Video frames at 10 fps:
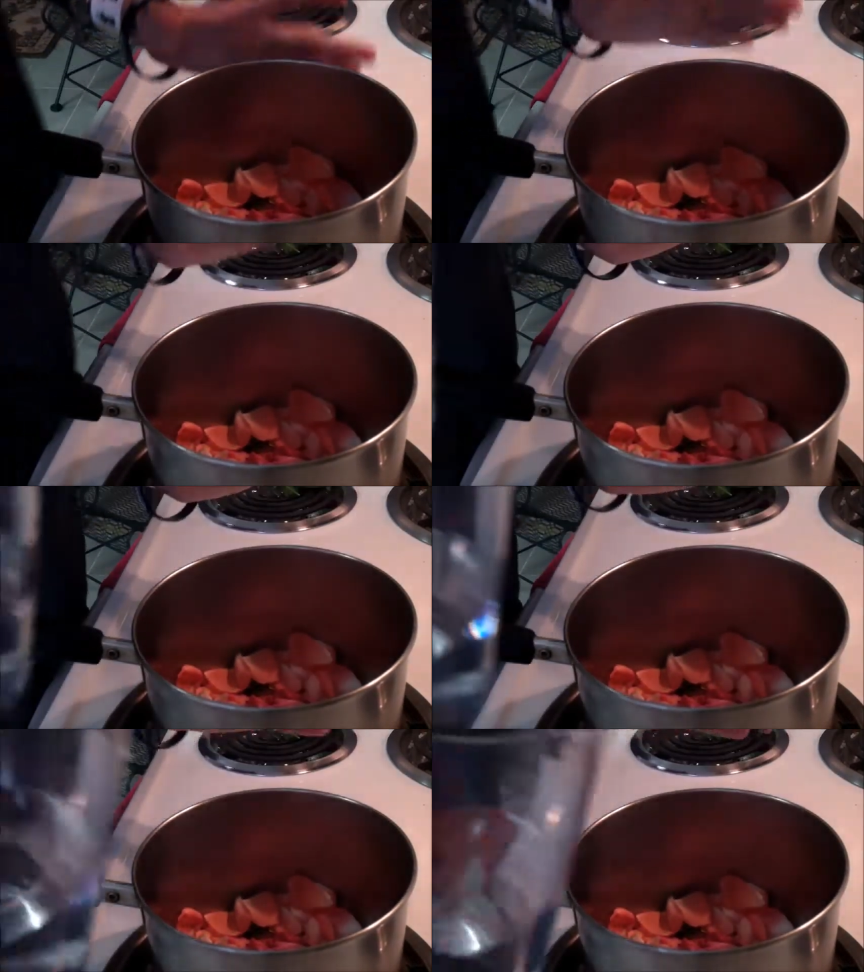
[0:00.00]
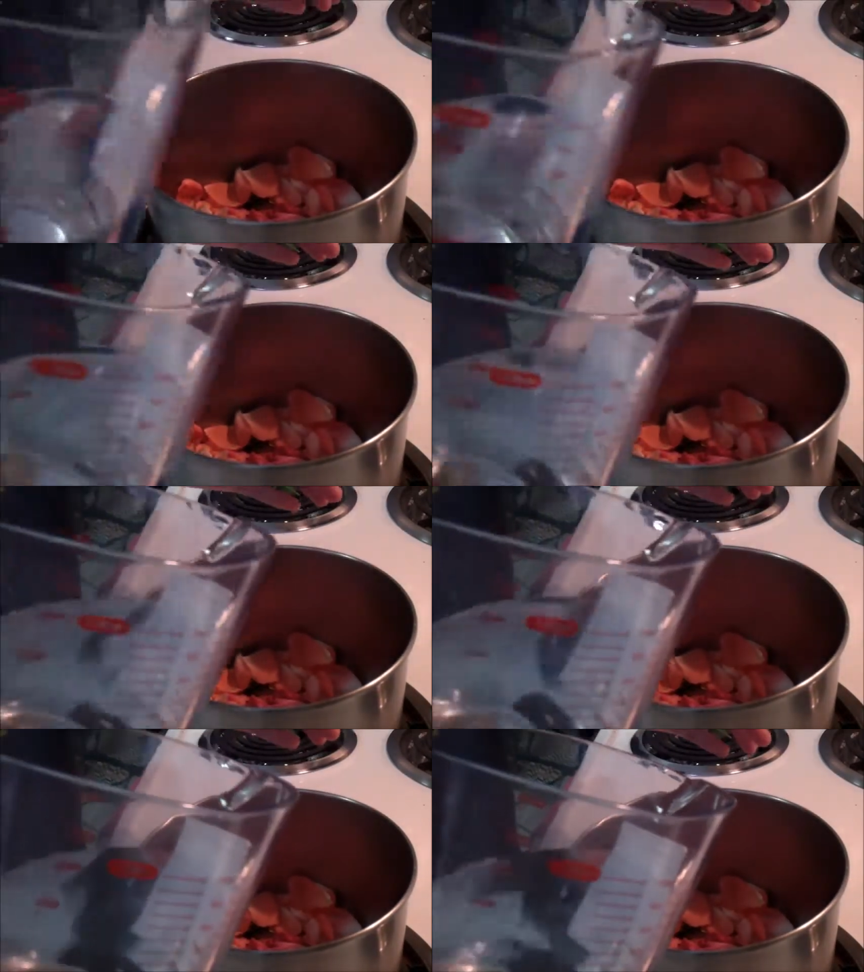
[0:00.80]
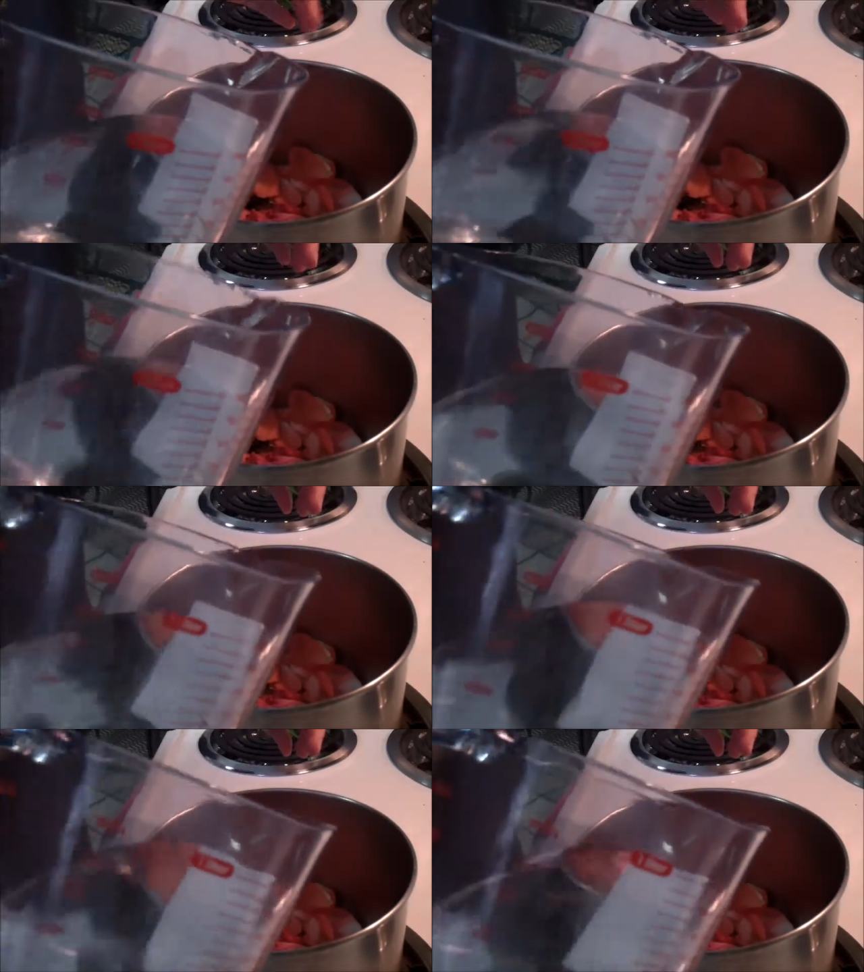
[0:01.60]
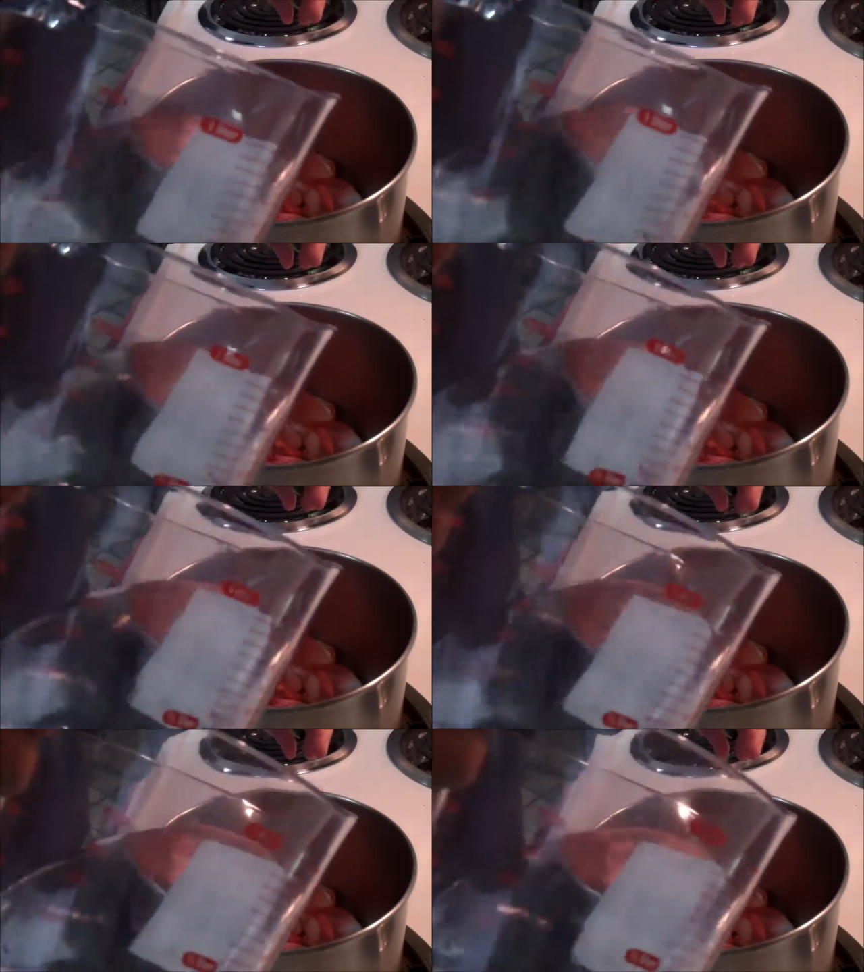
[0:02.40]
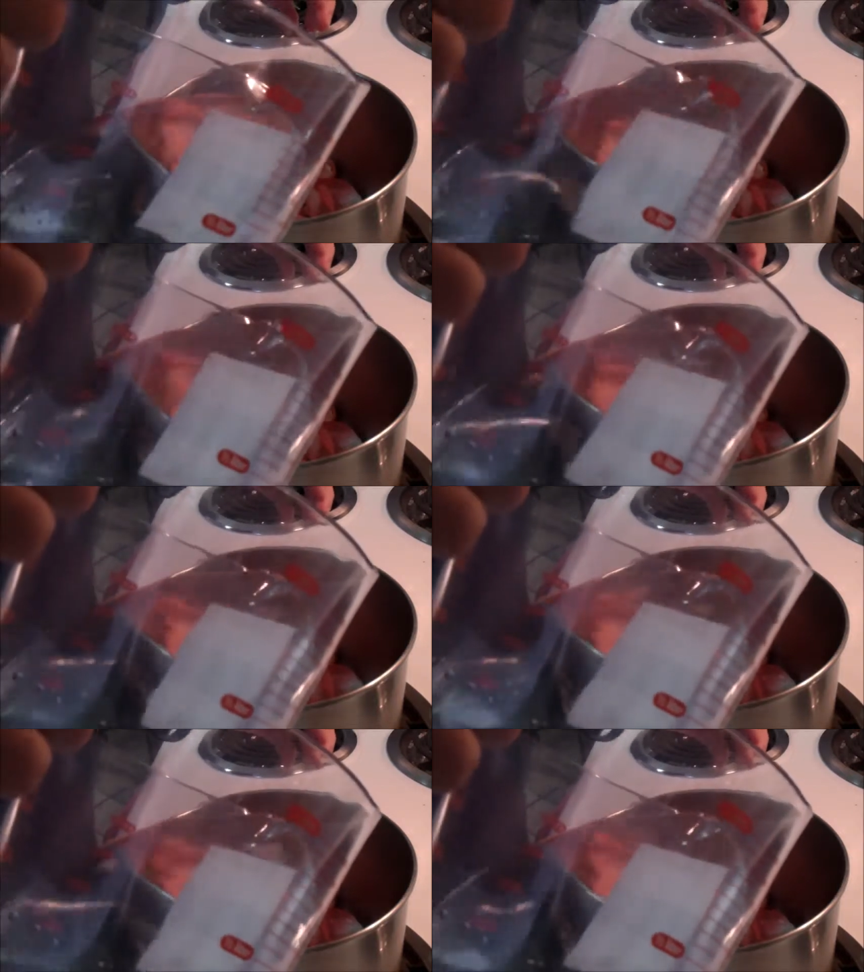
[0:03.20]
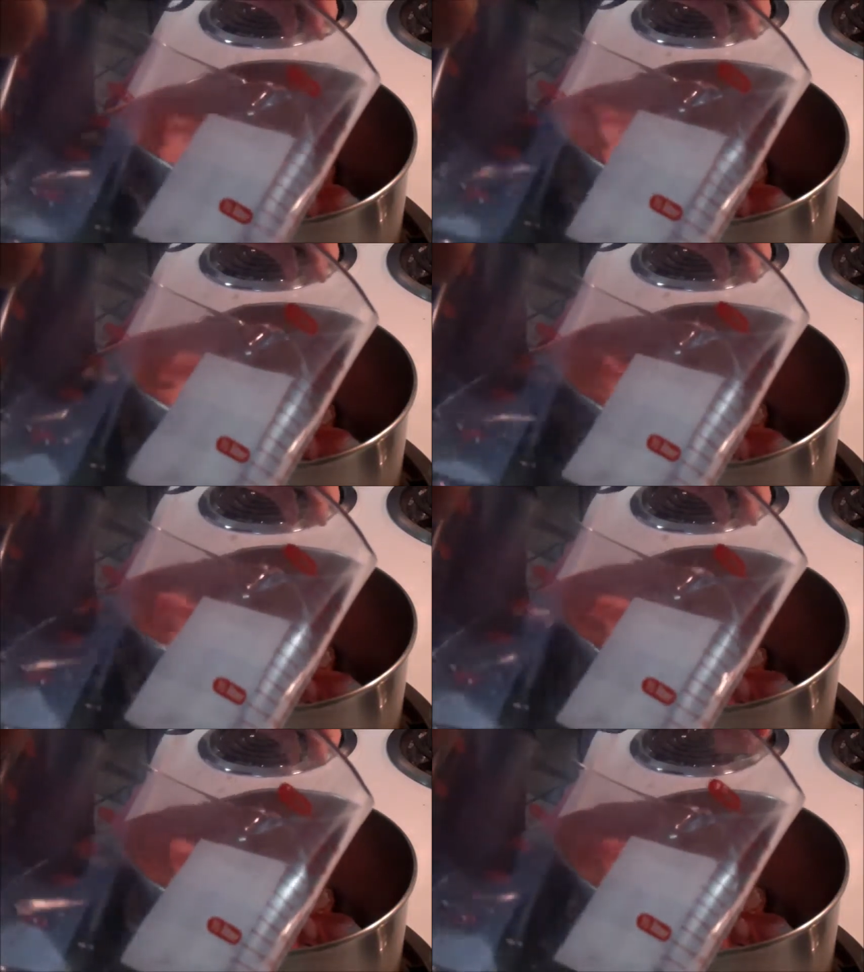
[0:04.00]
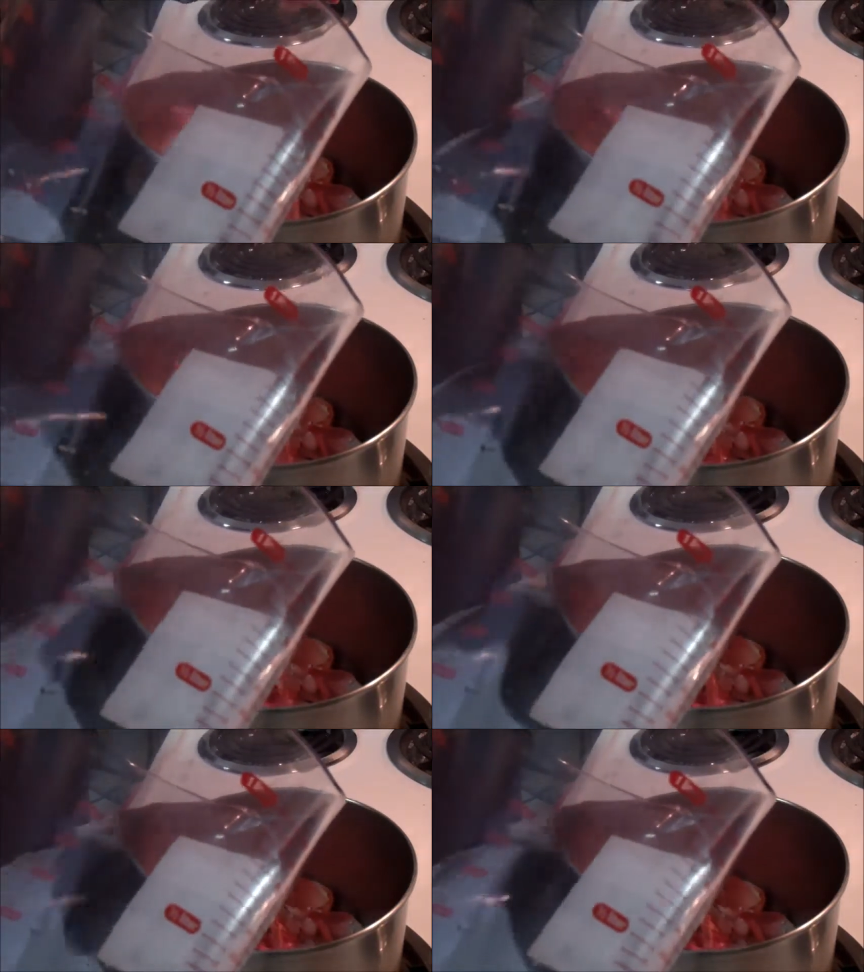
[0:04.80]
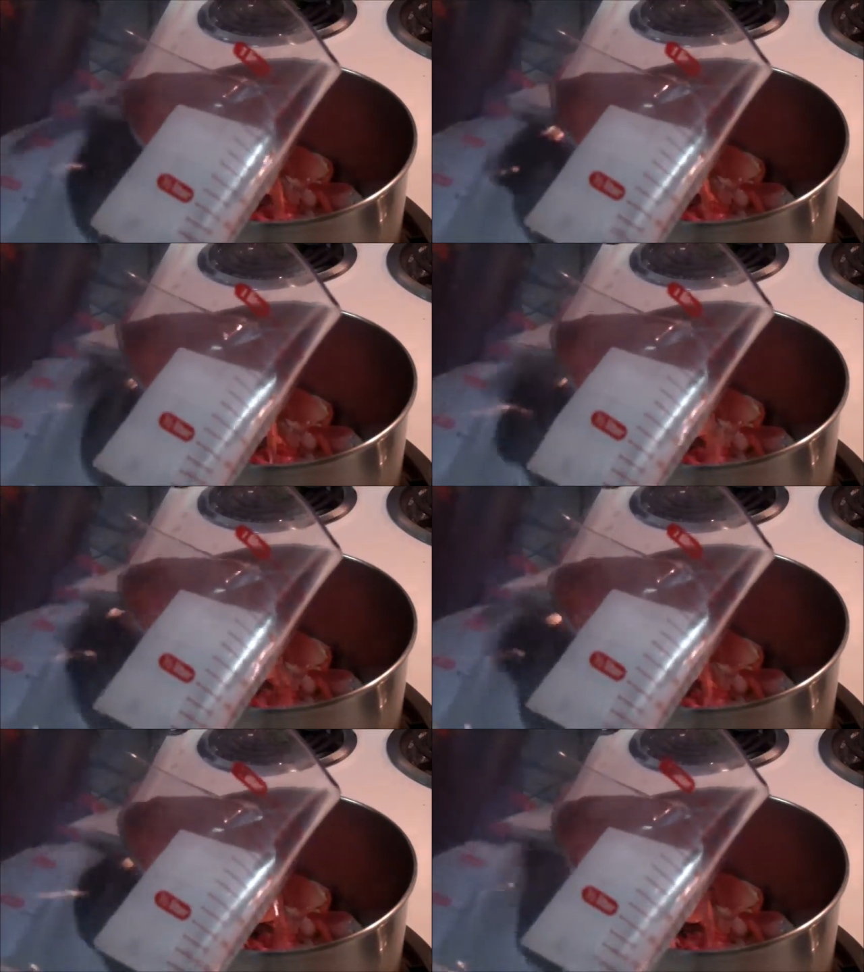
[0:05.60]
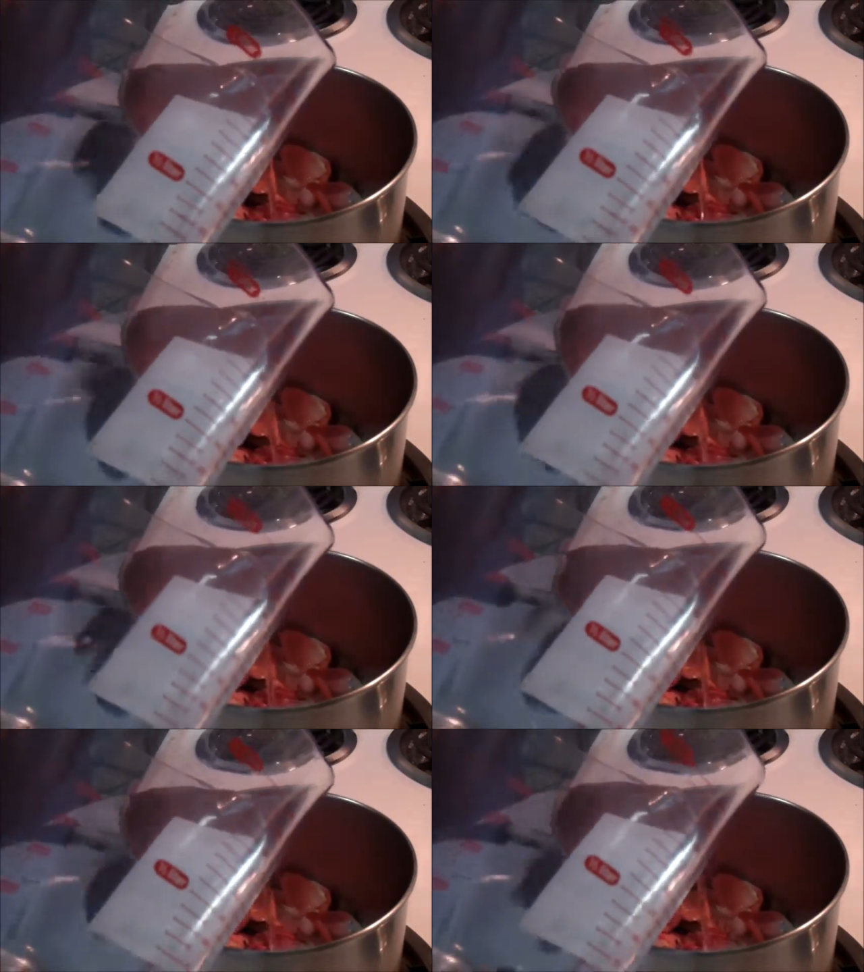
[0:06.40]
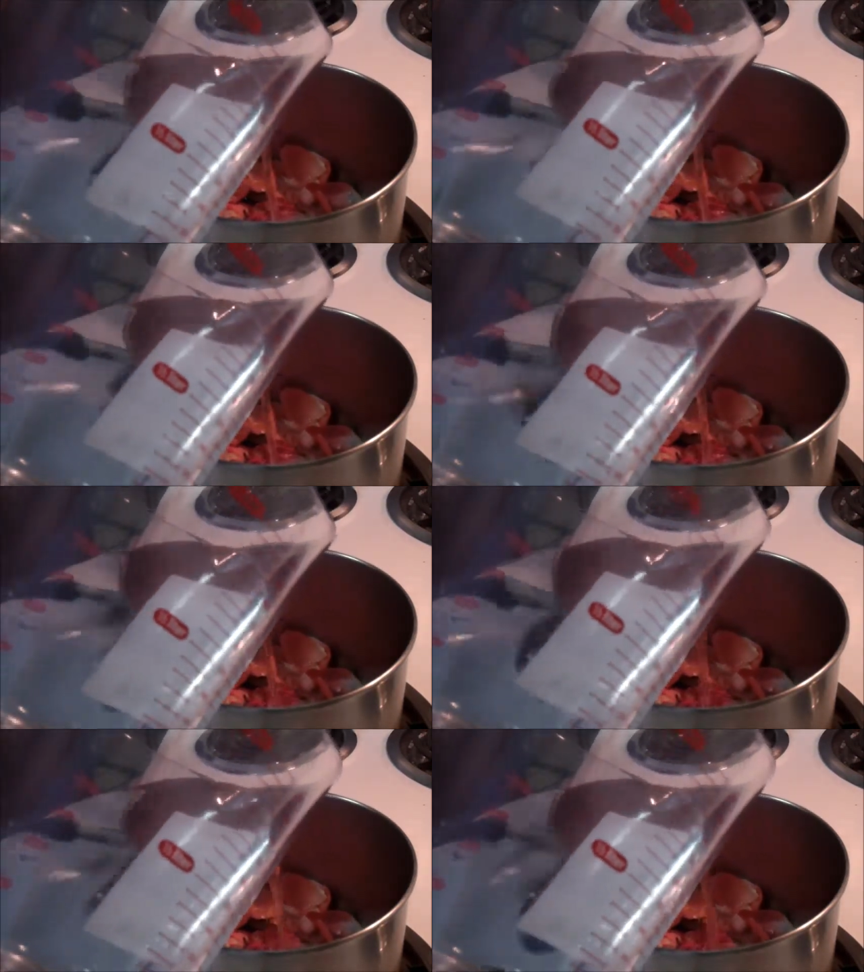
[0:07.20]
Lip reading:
No face is visible, so there are no lips to read.